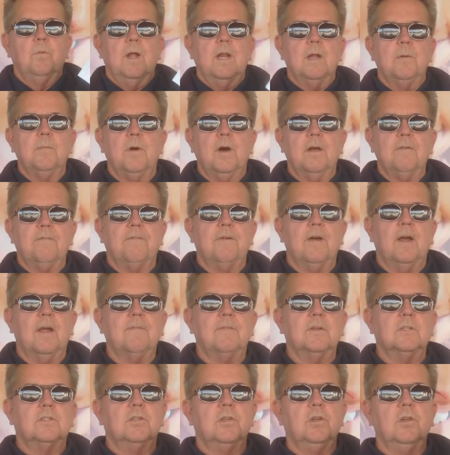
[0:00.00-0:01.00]
one of my
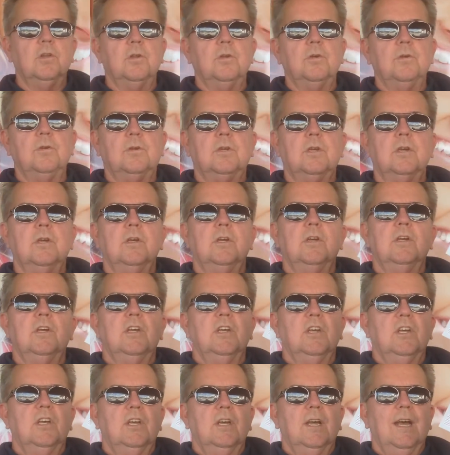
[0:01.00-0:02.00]
favorites, Luke
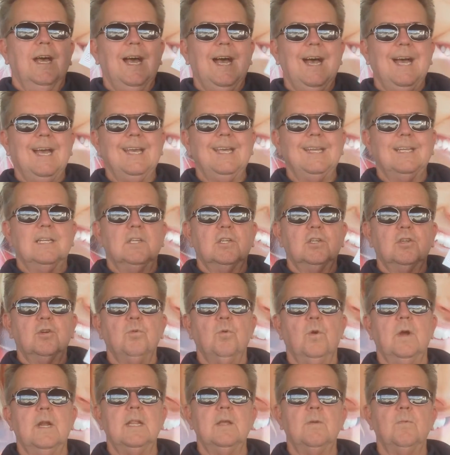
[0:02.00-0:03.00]

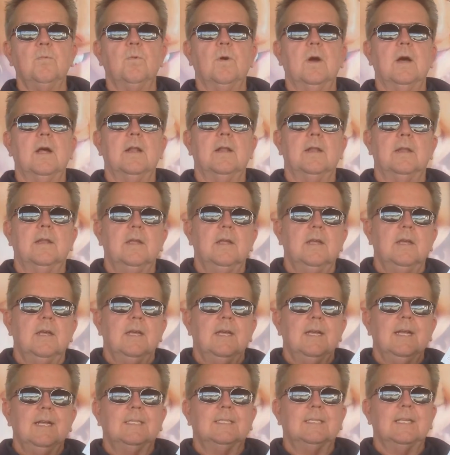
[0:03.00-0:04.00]
8:21.
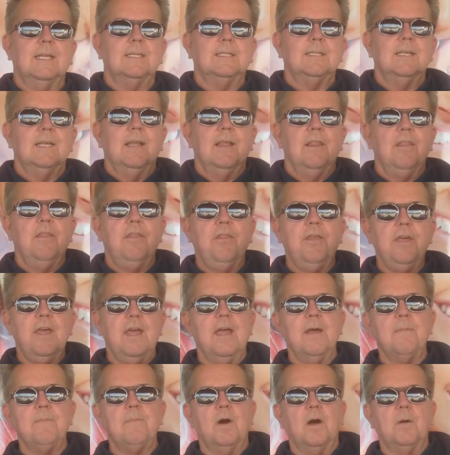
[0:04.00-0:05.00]
It says,
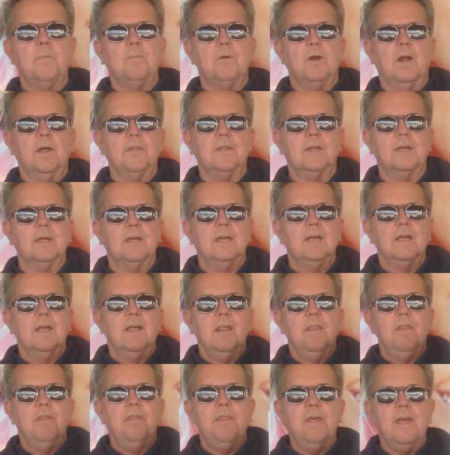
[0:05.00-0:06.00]
"They're my brother,
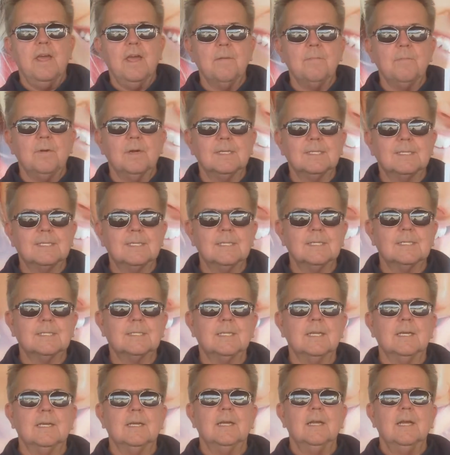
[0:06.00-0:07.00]
they're my
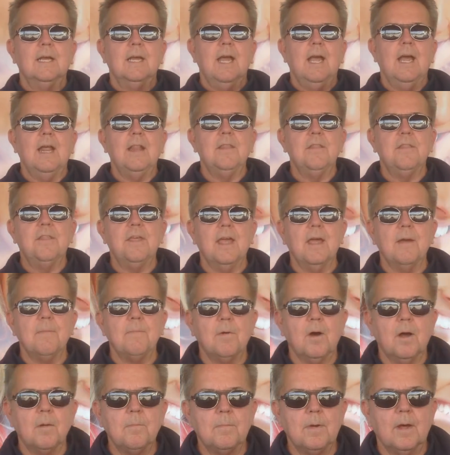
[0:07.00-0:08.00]
sister, and they're
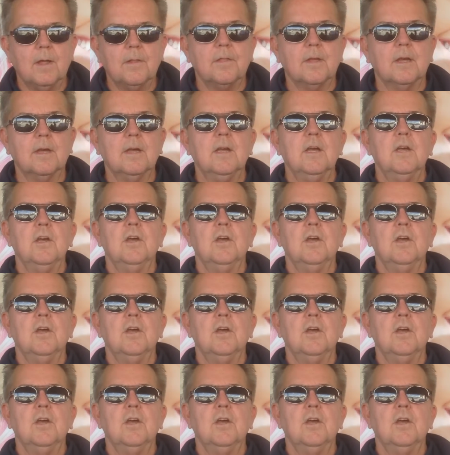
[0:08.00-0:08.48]
my mother,